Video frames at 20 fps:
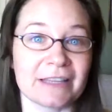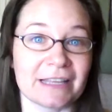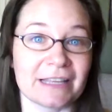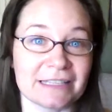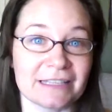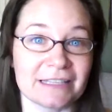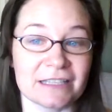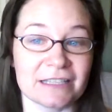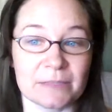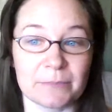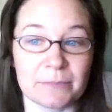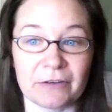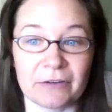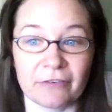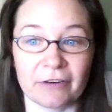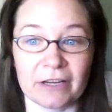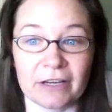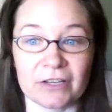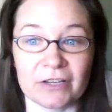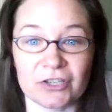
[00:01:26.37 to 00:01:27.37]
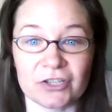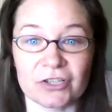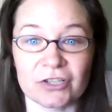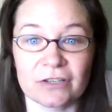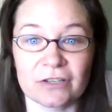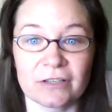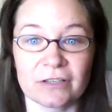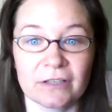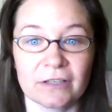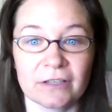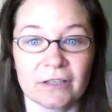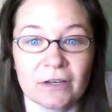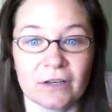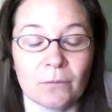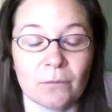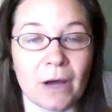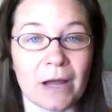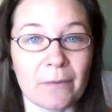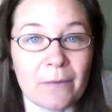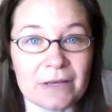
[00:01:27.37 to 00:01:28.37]
didn't speak French.
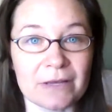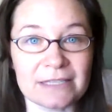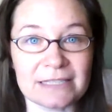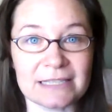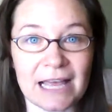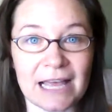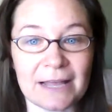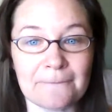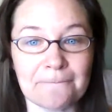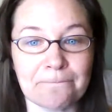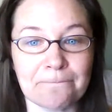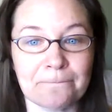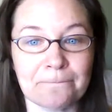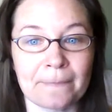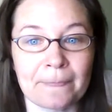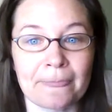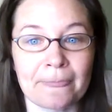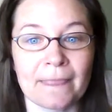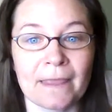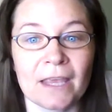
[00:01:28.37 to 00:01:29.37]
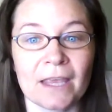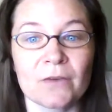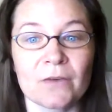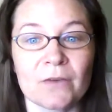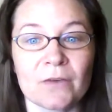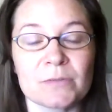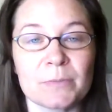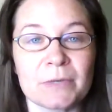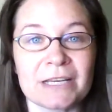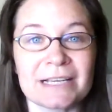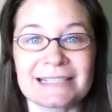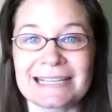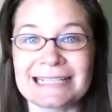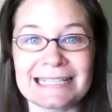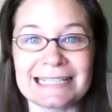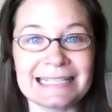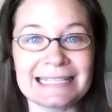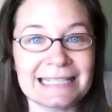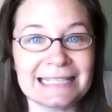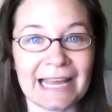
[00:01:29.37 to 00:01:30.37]
Why was that? It was because I
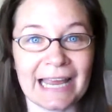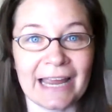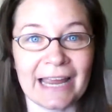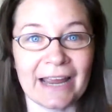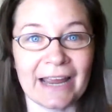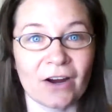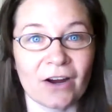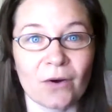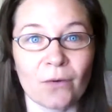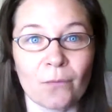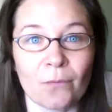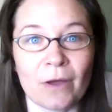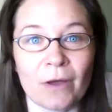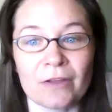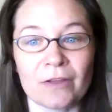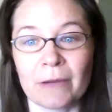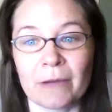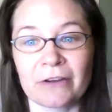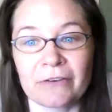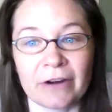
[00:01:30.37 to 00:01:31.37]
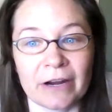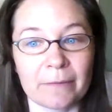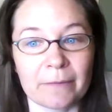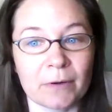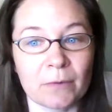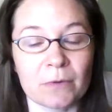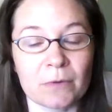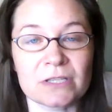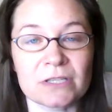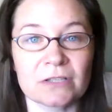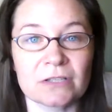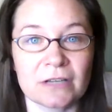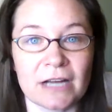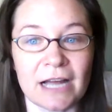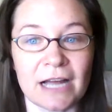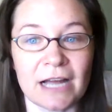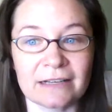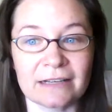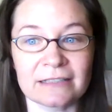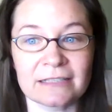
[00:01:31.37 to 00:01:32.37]
didn't care whether my grammar was
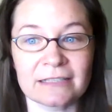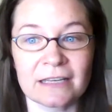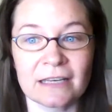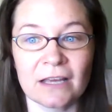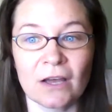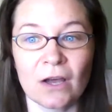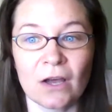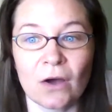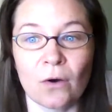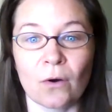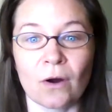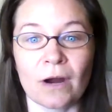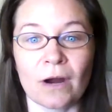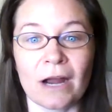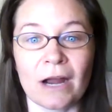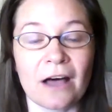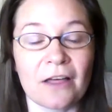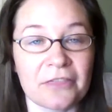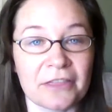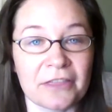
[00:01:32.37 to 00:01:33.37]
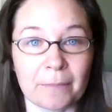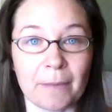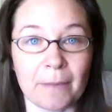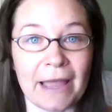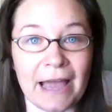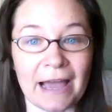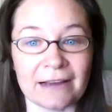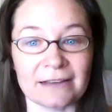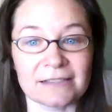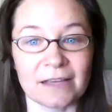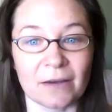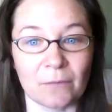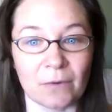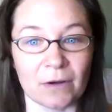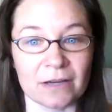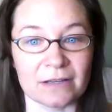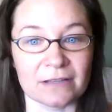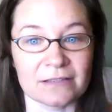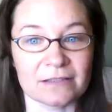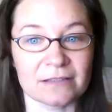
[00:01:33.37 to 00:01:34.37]
correct or how thick my accent
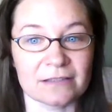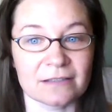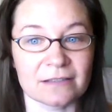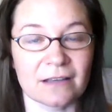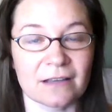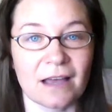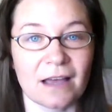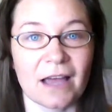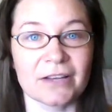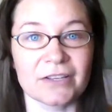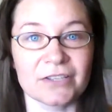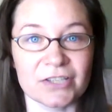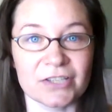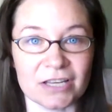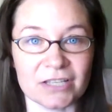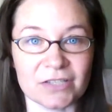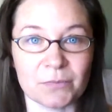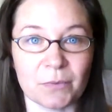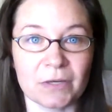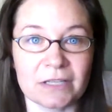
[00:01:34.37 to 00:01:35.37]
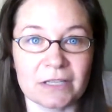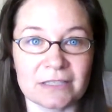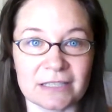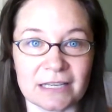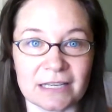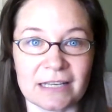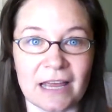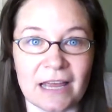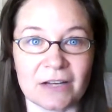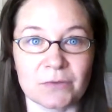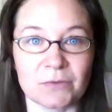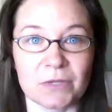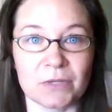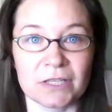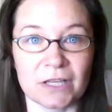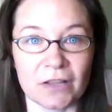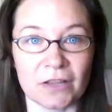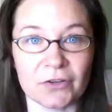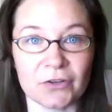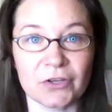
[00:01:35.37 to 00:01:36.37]
was. I just wanted to connect with
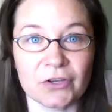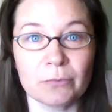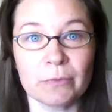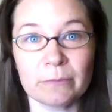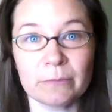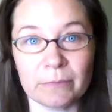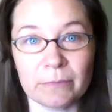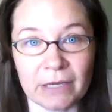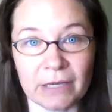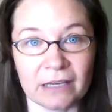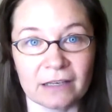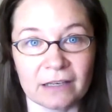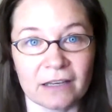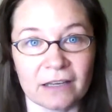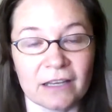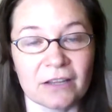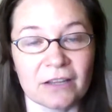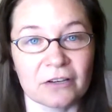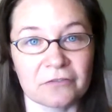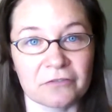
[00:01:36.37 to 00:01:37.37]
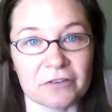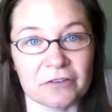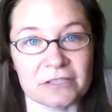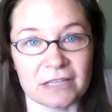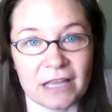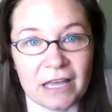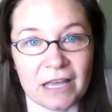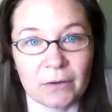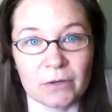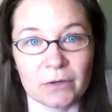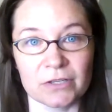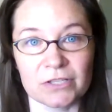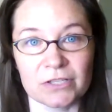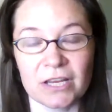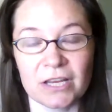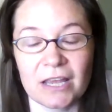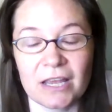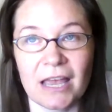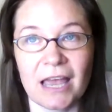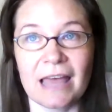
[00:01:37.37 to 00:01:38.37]
another human being in their first language.
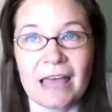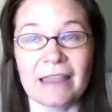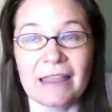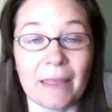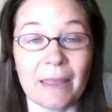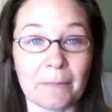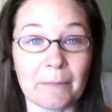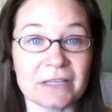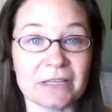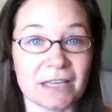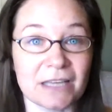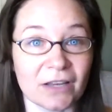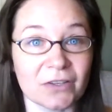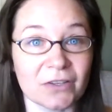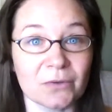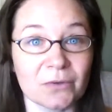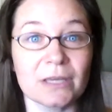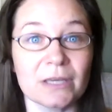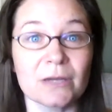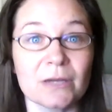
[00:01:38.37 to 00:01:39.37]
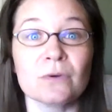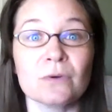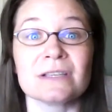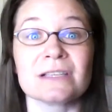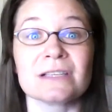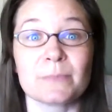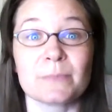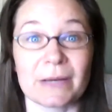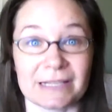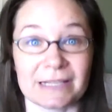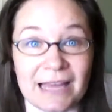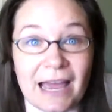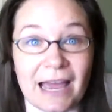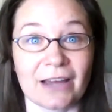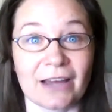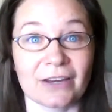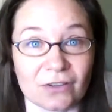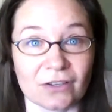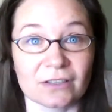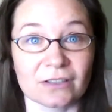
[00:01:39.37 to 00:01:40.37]
And let me tell you, it was spectacular.